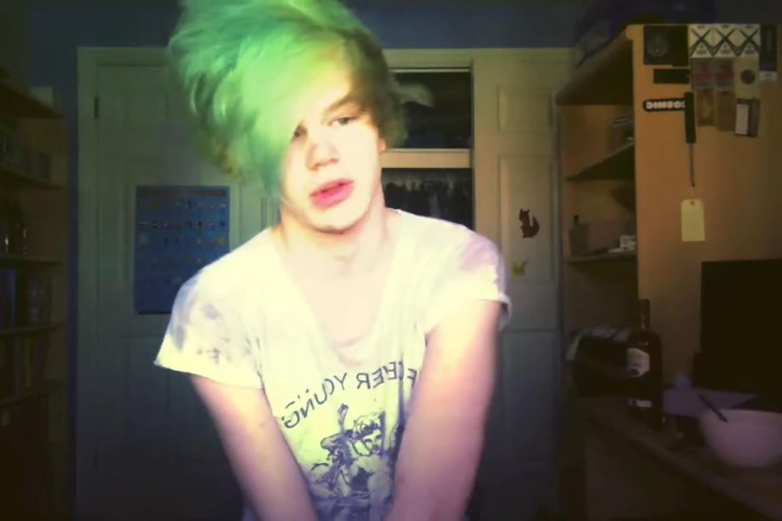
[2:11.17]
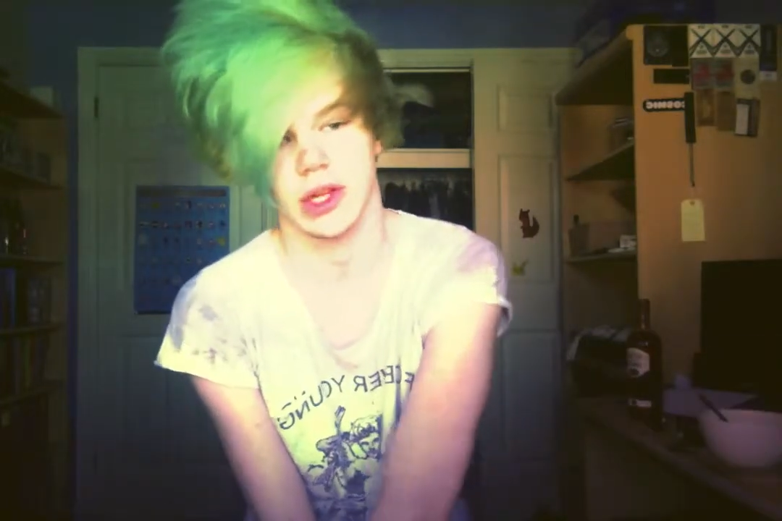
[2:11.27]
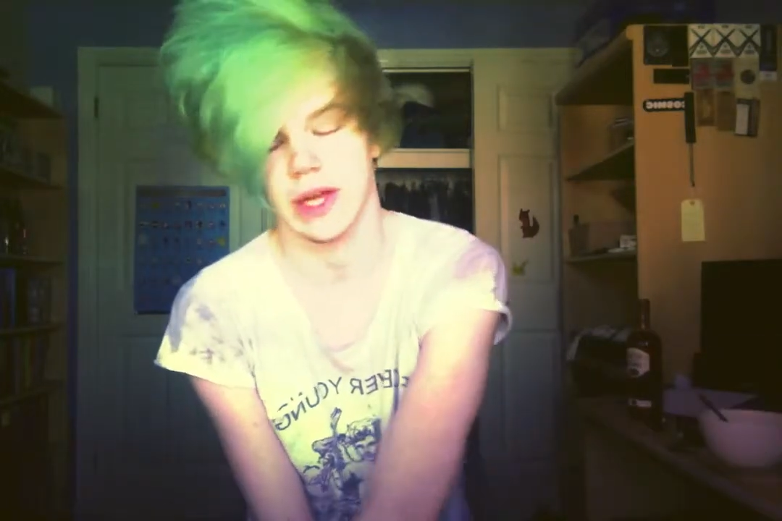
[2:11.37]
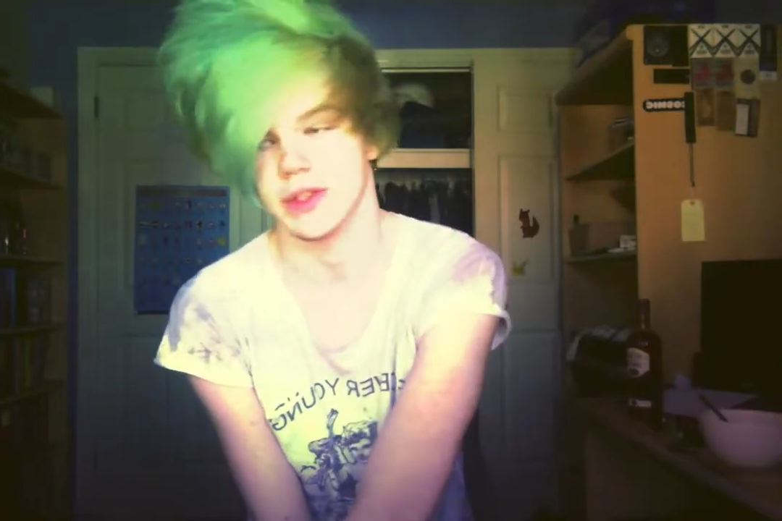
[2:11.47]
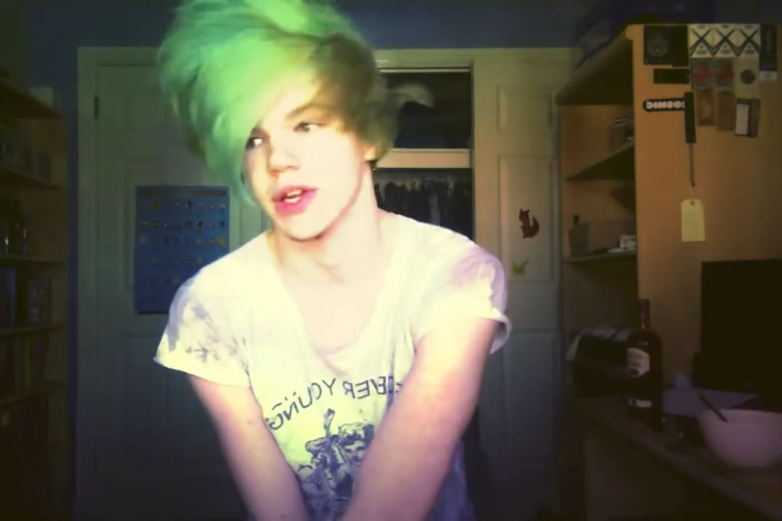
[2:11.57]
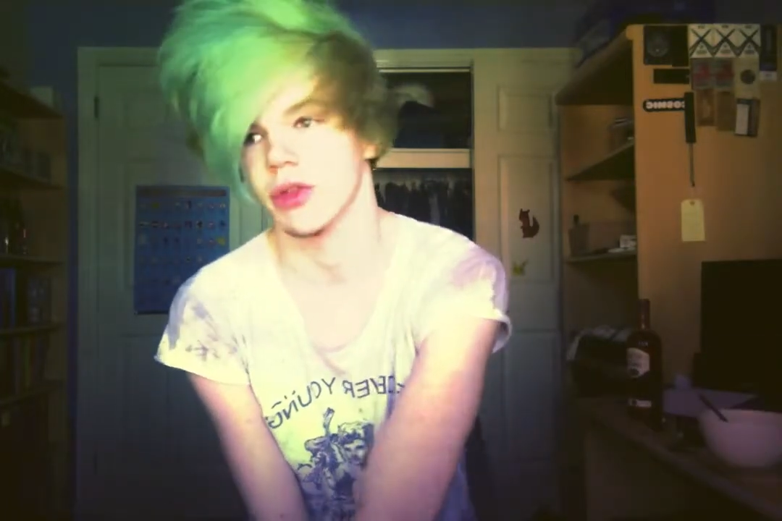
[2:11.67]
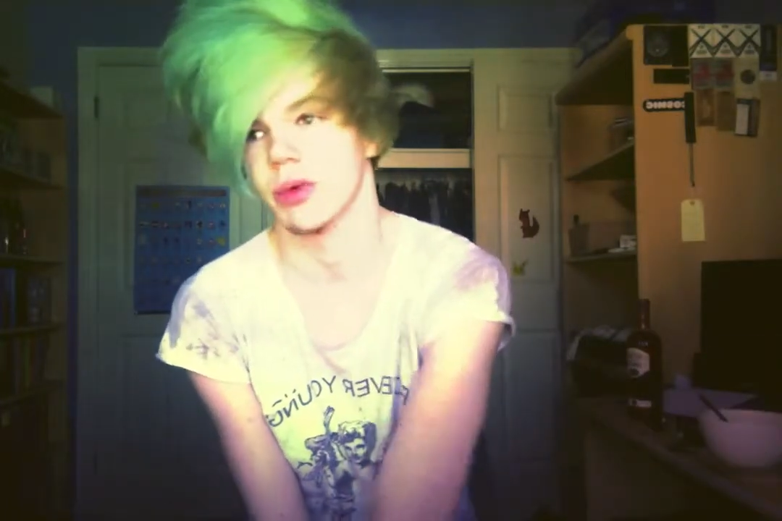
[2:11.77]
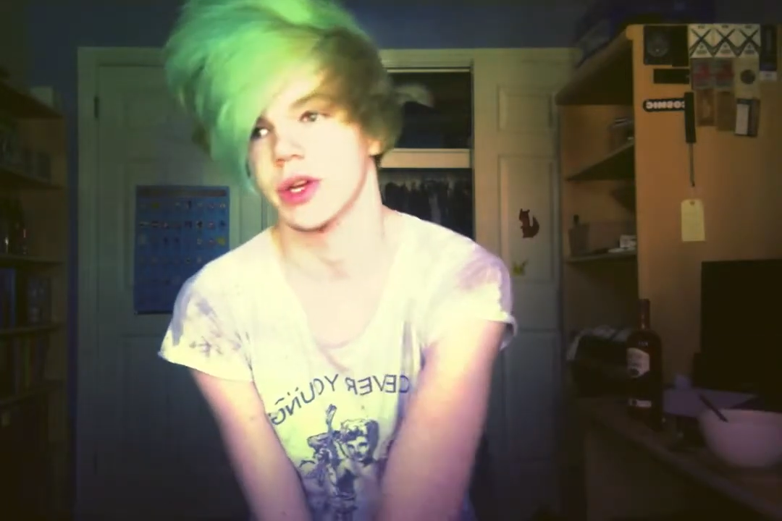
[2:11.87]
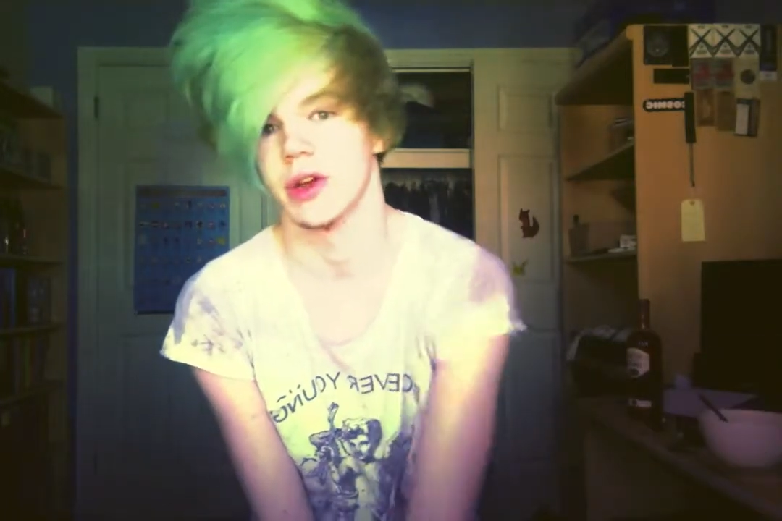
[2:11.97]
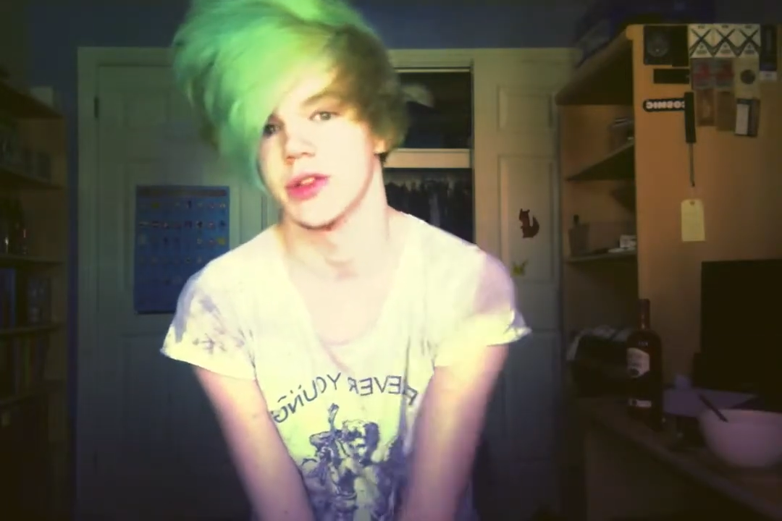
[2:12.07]
look outside the
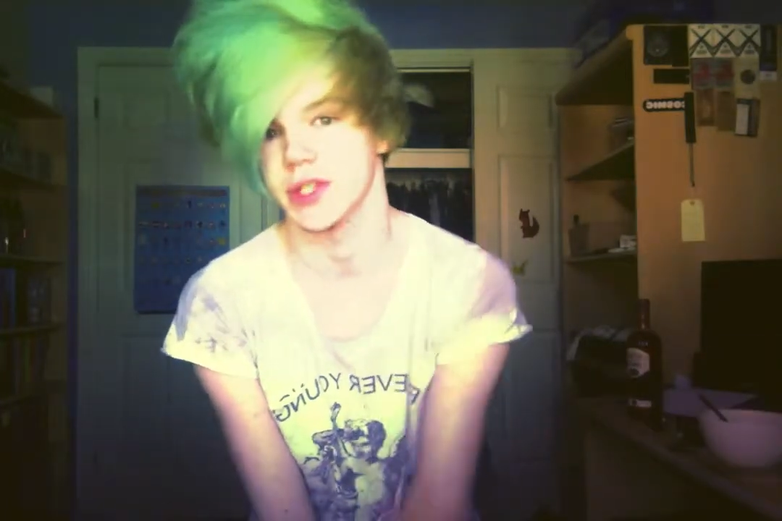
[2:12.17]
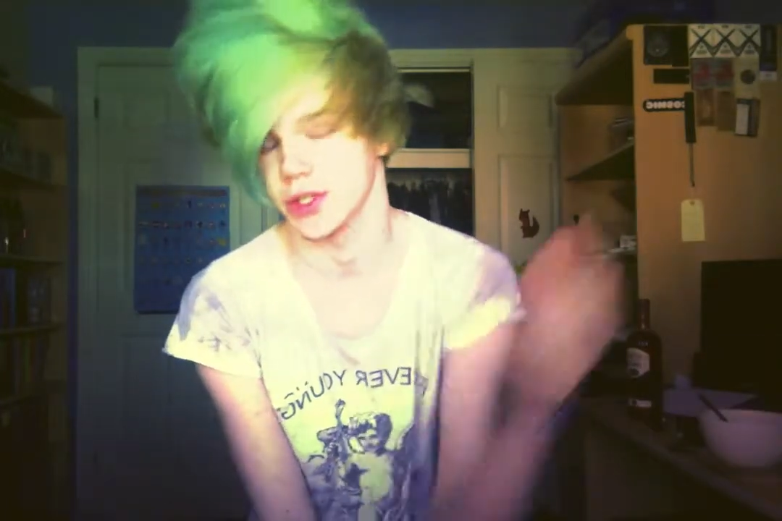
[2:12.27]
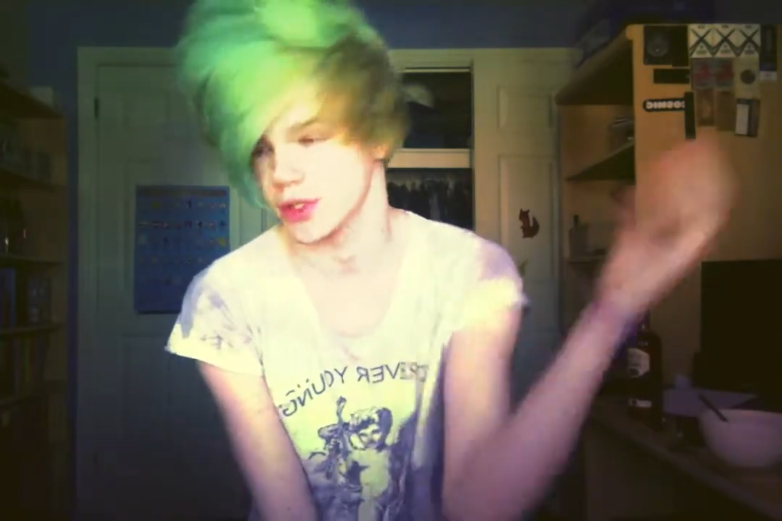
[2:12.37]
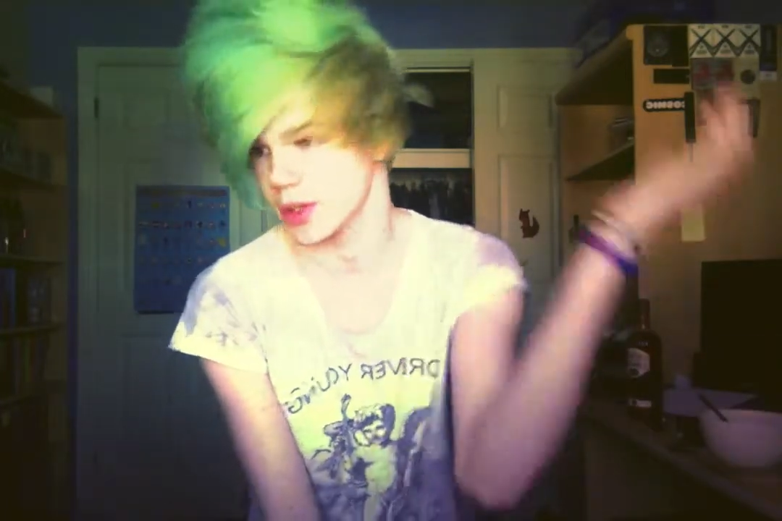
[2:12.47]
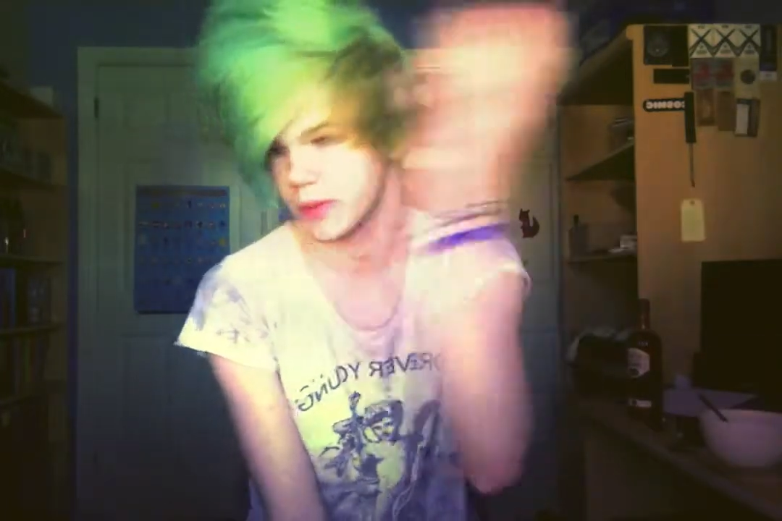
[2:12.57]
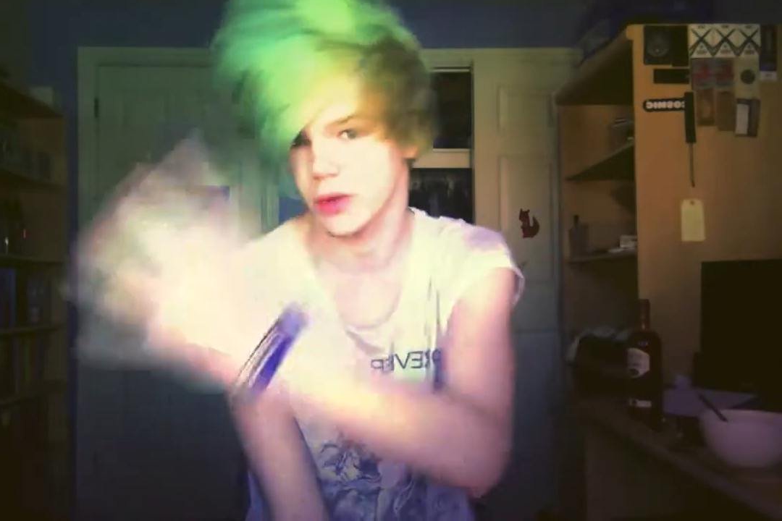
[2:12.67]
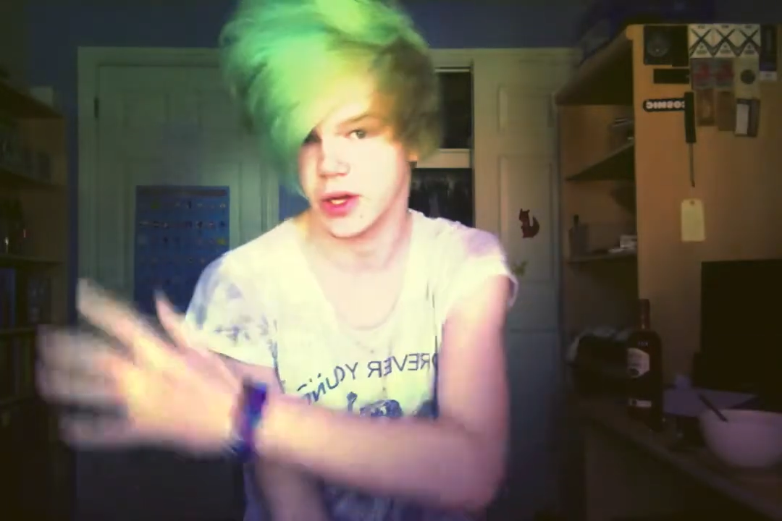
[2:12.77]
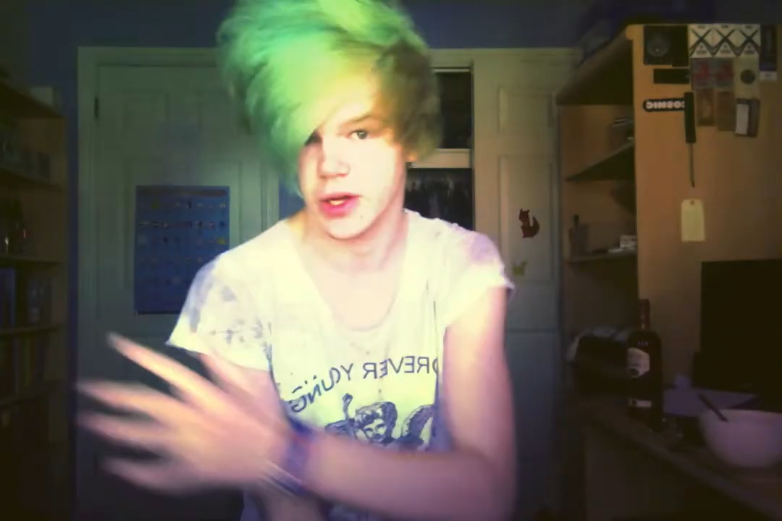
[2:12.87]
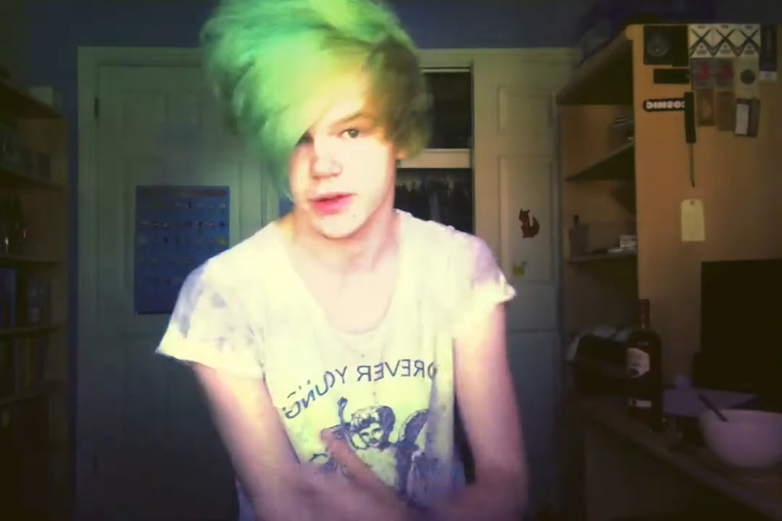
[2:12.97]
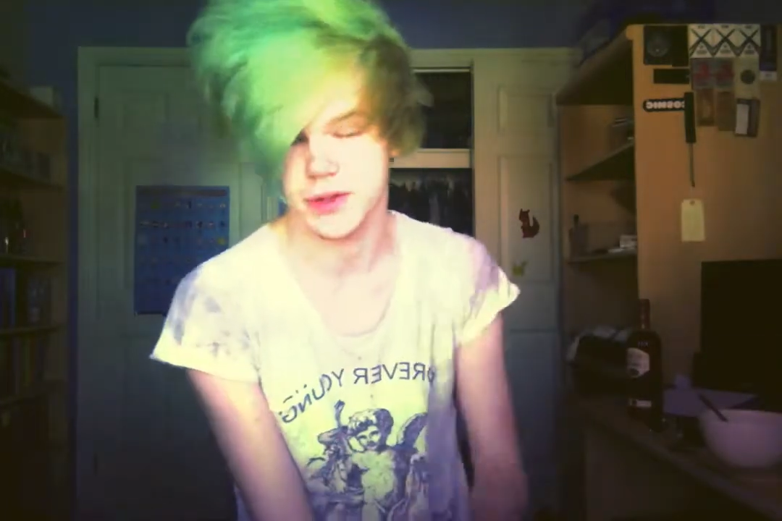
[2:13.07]
window and the sun streams through the
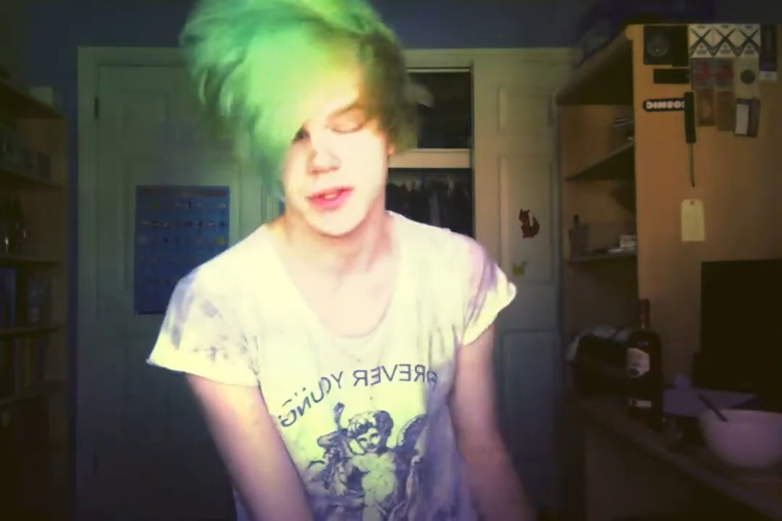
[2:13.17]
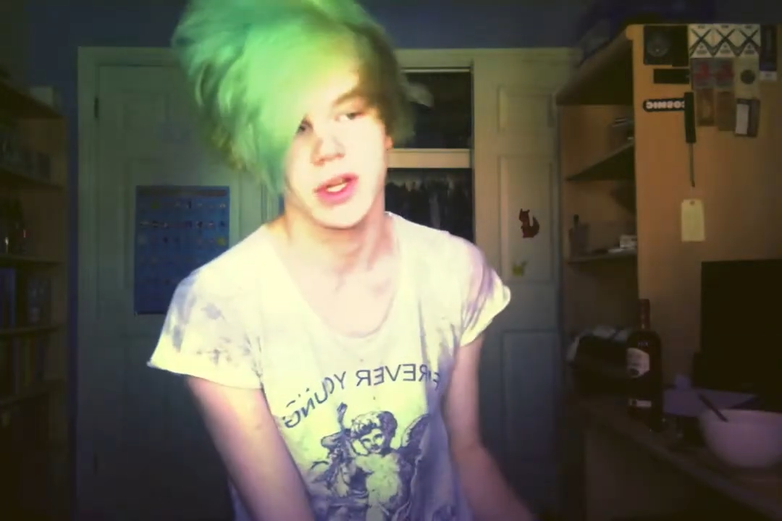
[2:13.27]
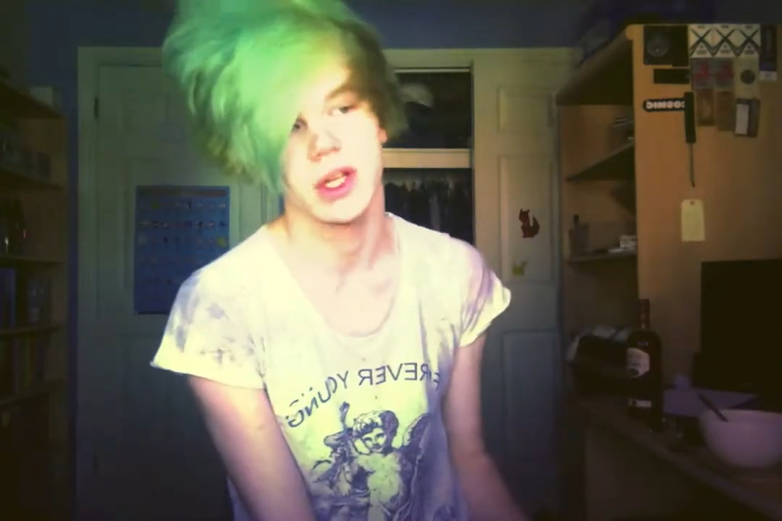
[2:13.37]
curtains.